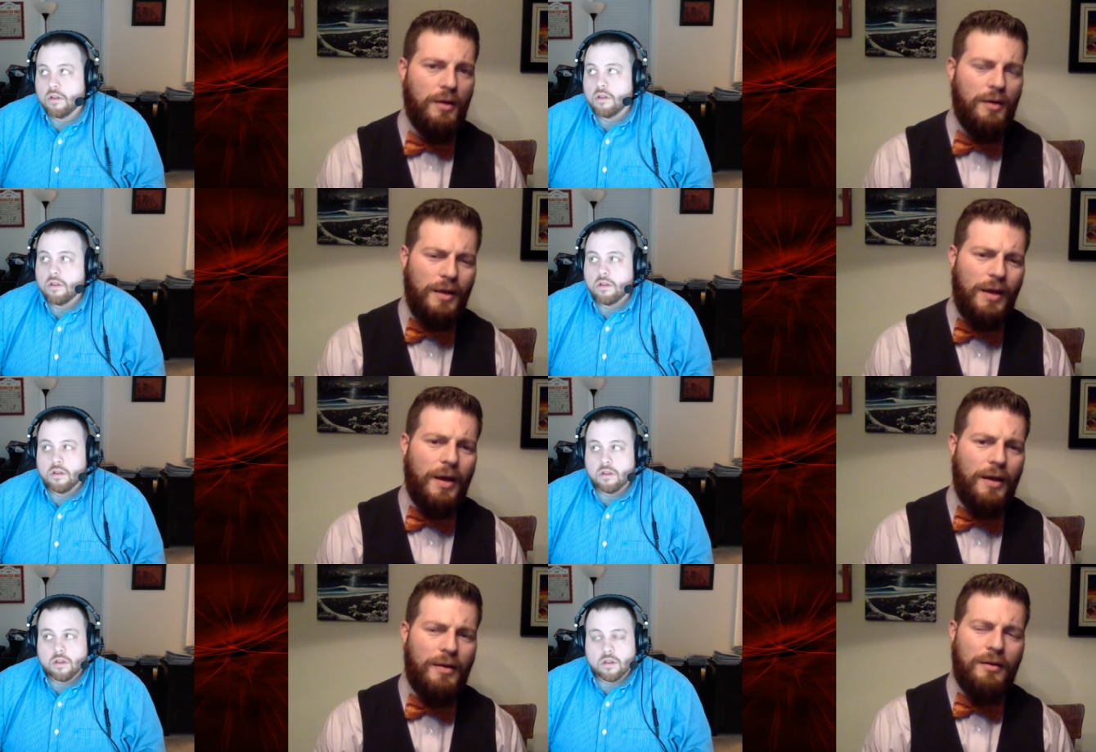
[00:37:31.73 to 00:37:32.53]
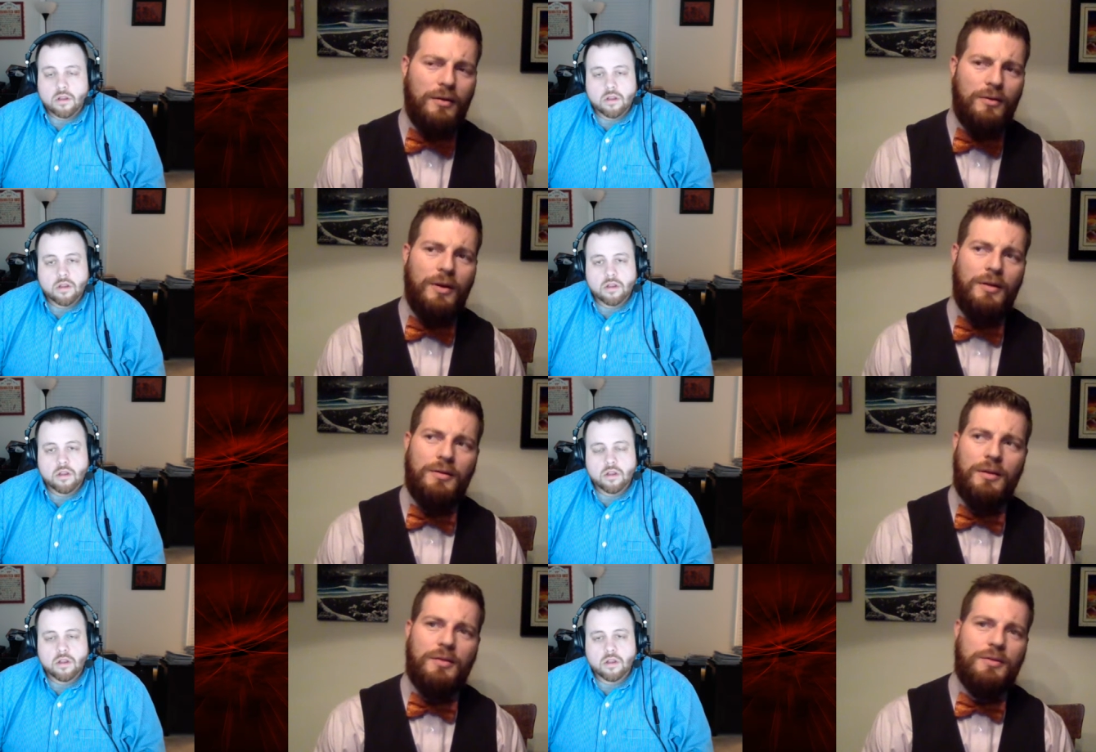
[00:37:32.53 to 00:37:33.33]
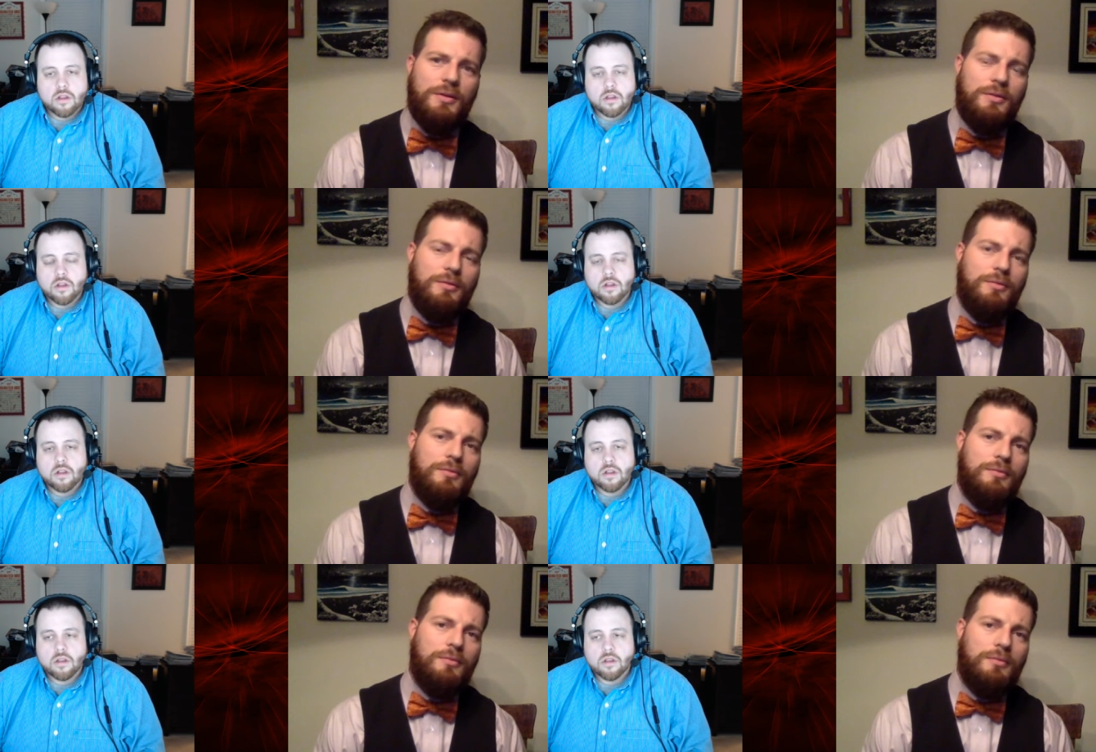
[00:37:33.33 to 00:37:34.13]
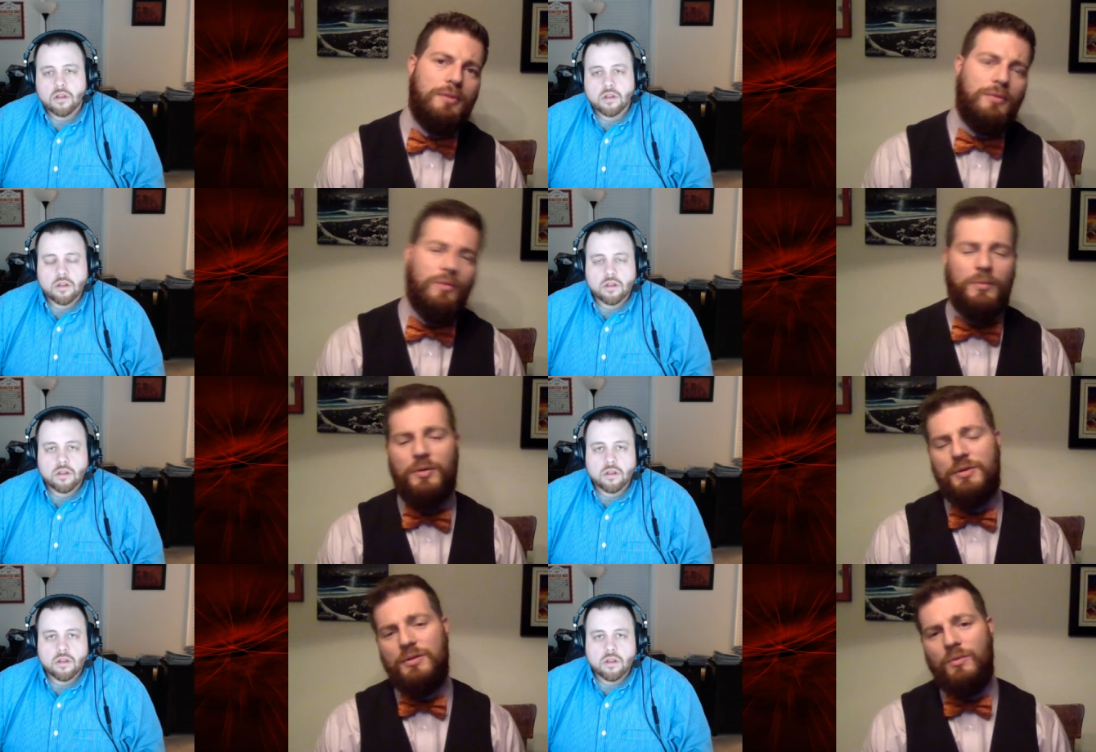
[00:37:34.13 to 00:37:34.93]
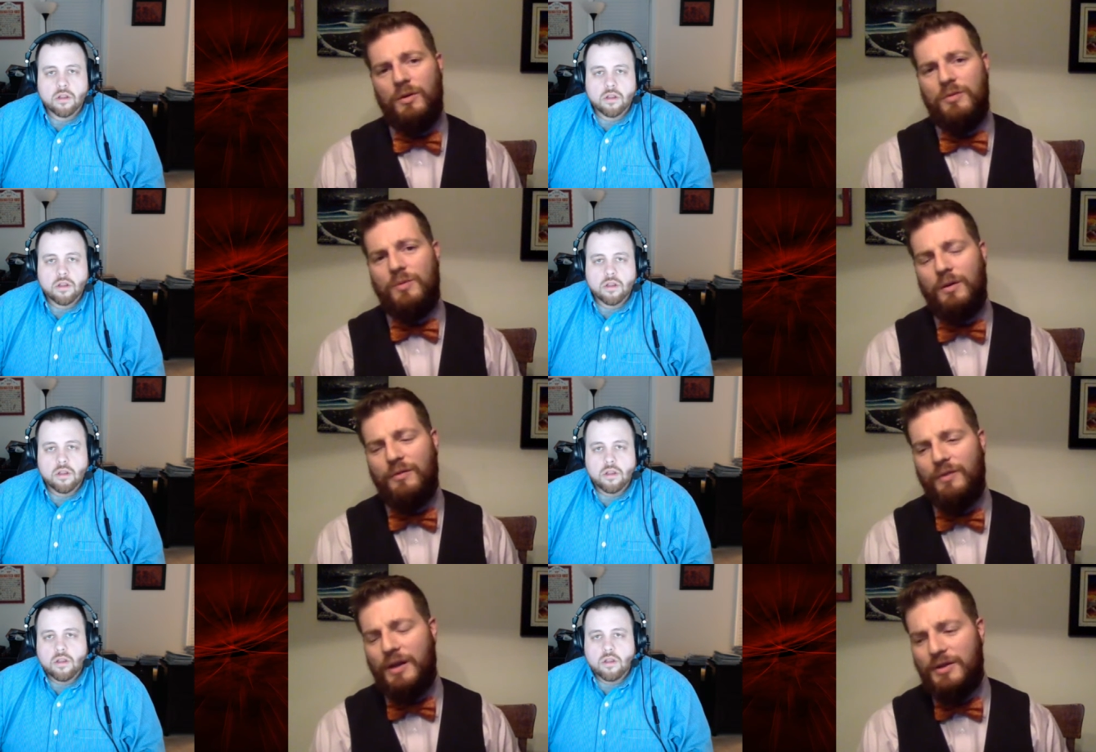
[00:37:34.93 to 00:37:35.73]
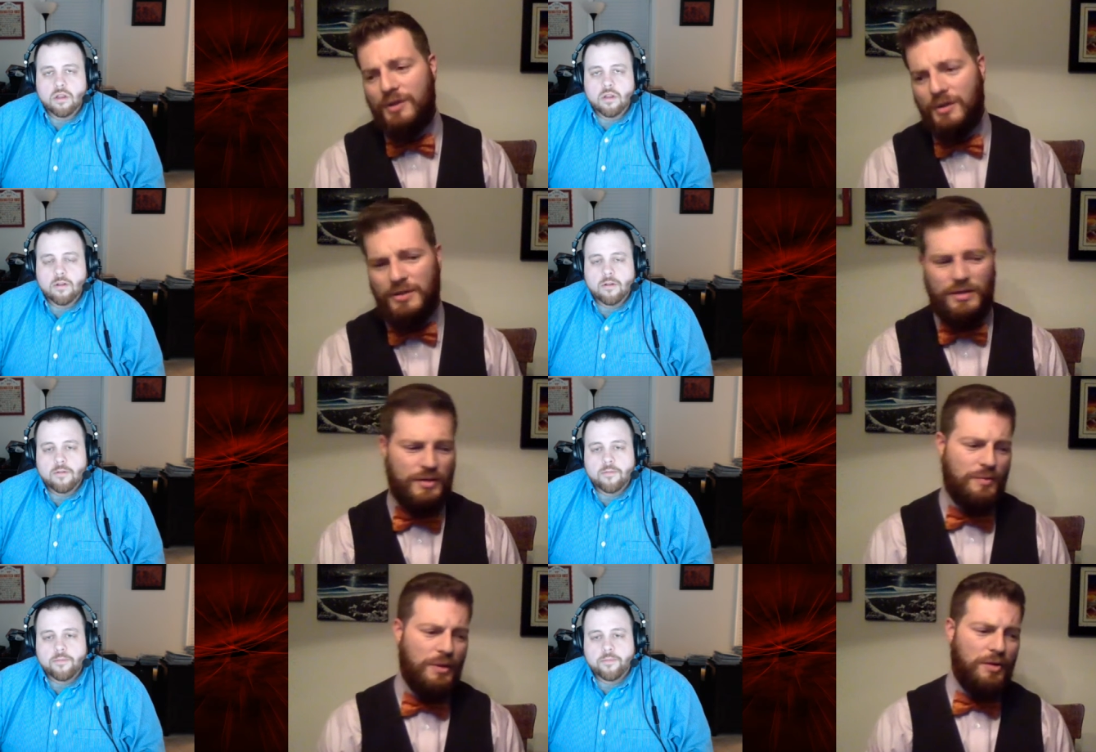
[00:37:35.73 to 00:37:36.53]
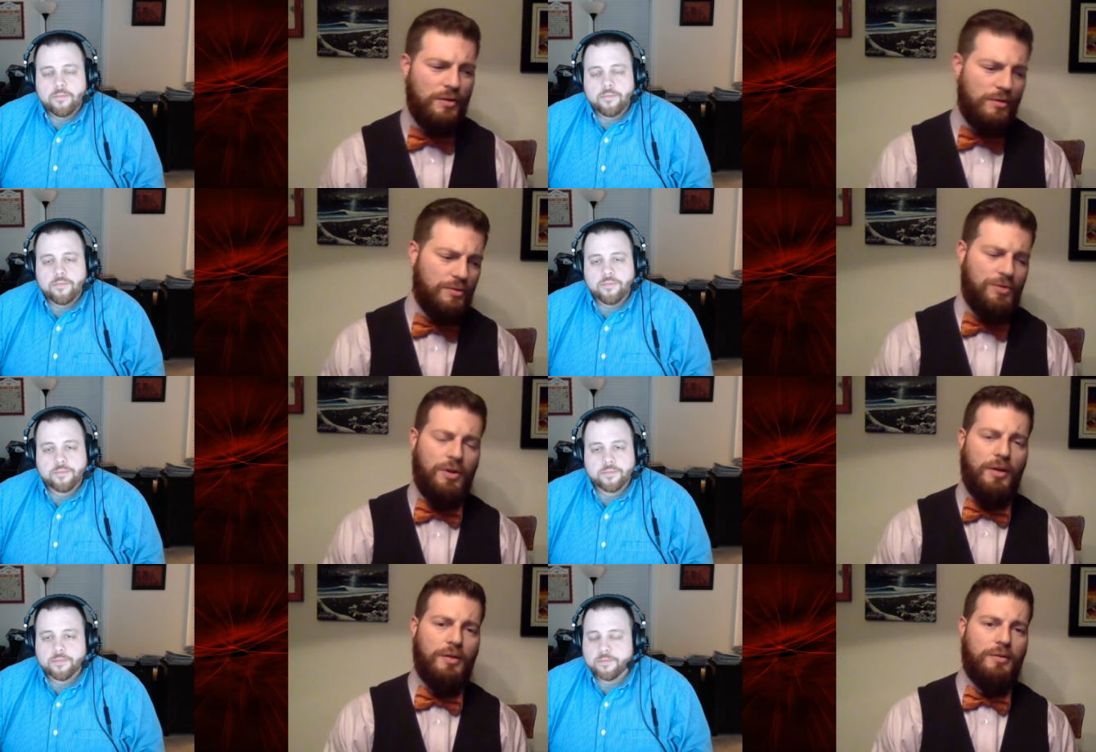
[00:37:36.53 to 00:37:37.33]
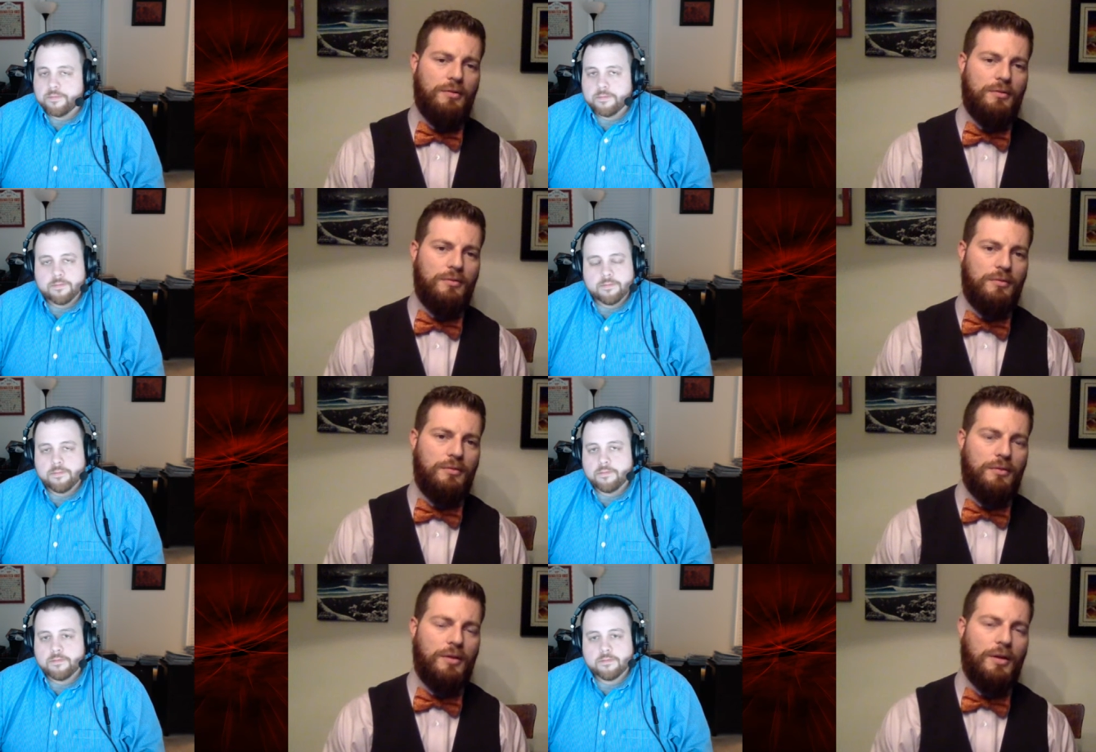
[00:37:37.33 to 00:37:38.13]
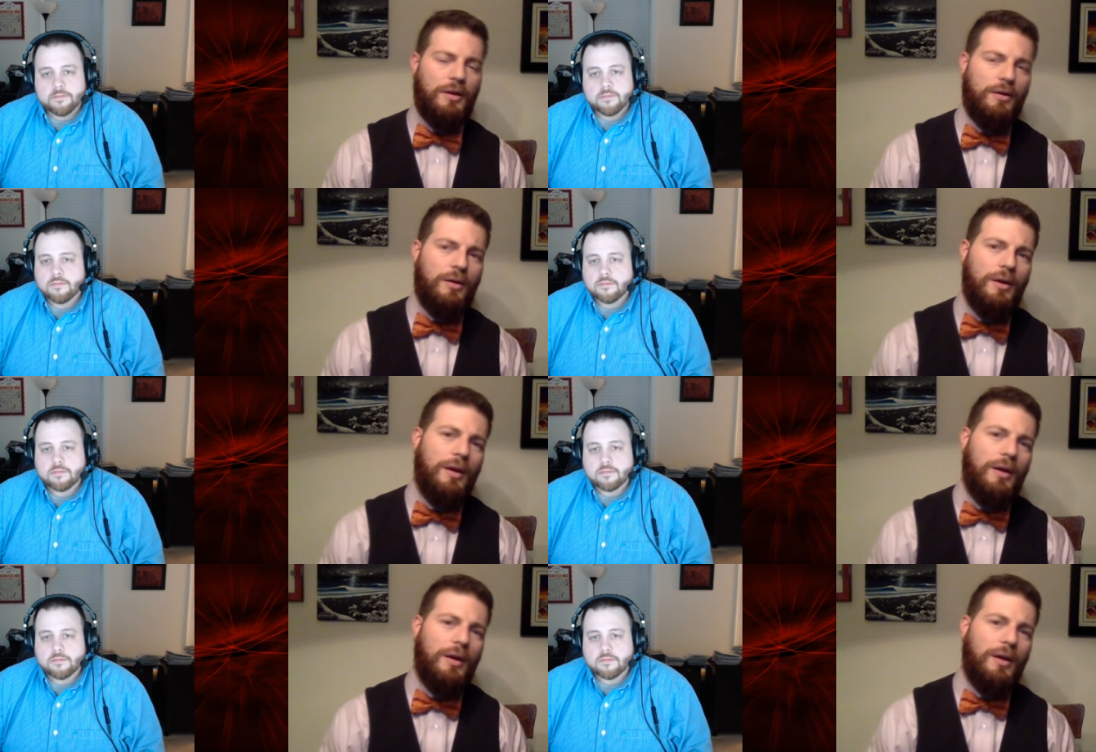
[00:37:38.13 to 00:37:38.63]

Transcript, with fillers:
Speaker 1: Yeah, you know, and and so if one person works well with flashcards, that doesn't mean you should, you know.